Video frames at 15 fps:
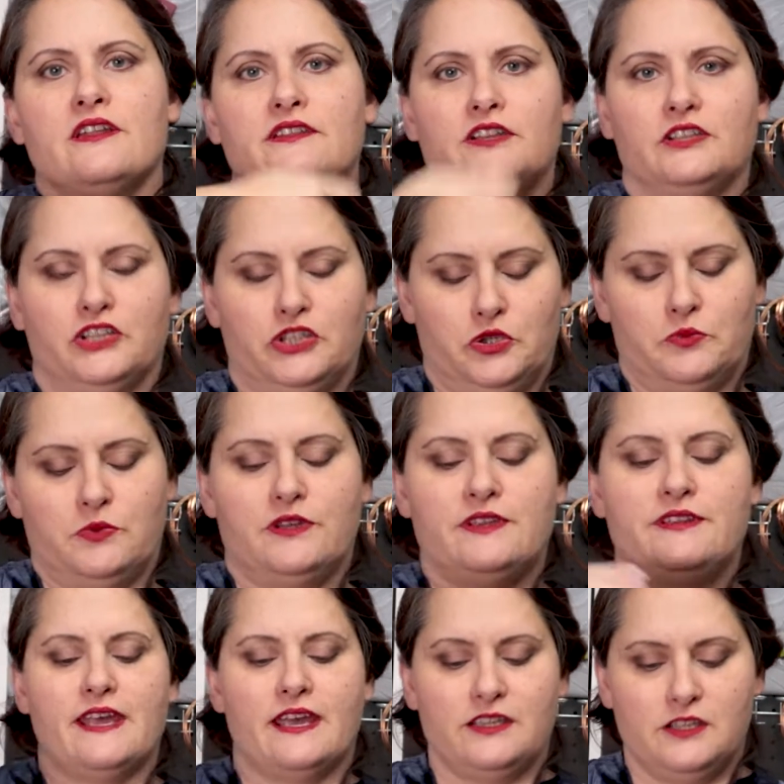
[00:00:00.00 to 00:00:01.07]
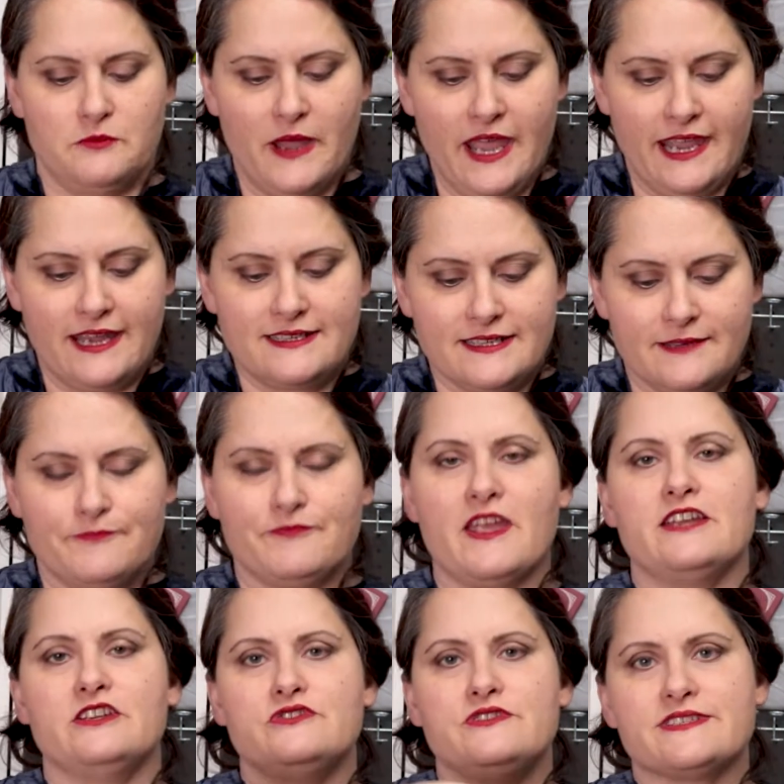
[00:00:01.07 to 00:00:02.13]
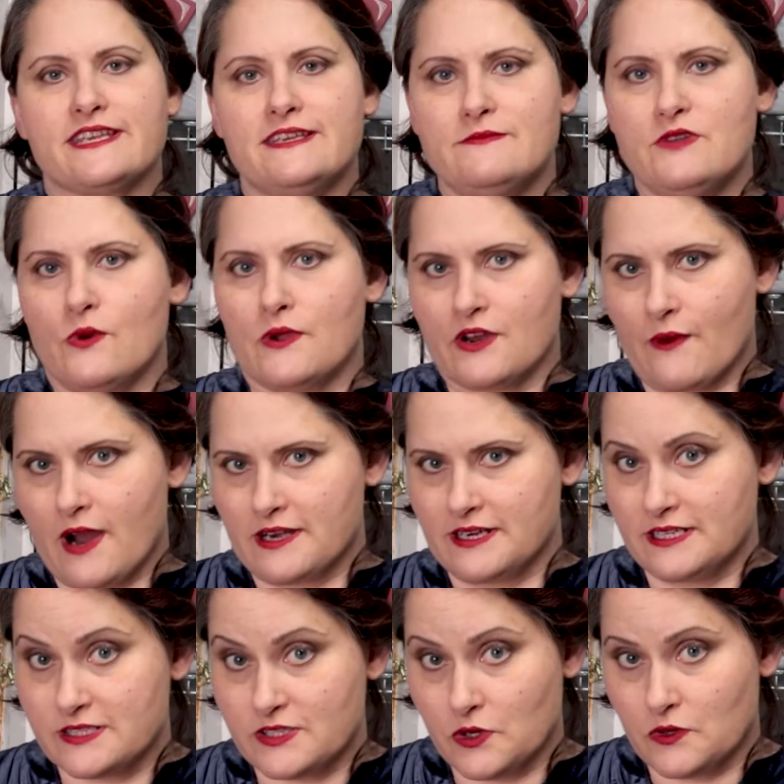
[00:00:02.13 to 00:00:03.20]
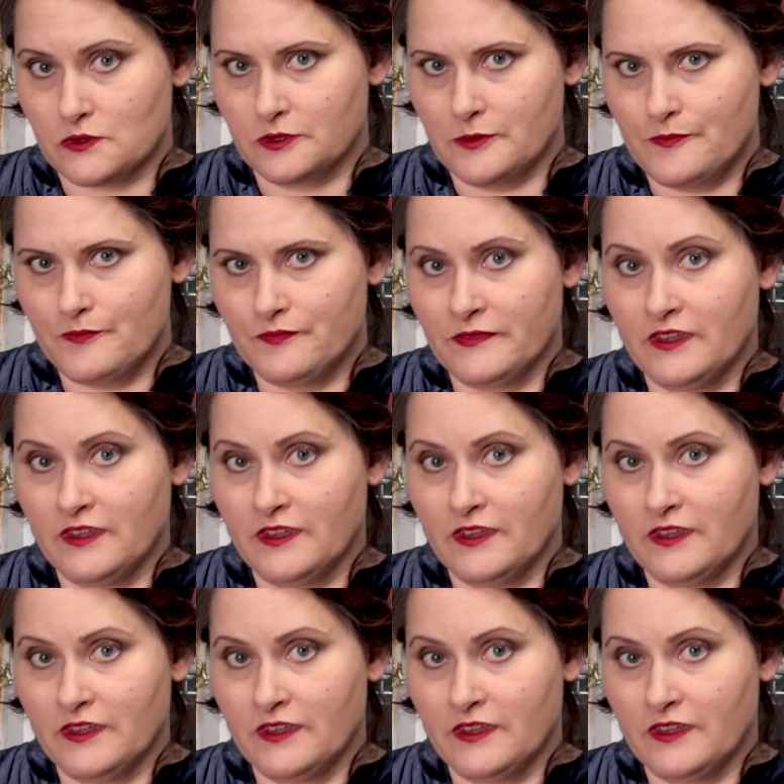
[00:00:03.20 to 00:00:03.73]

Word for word: the loop that you made and you just keep going around in a circle.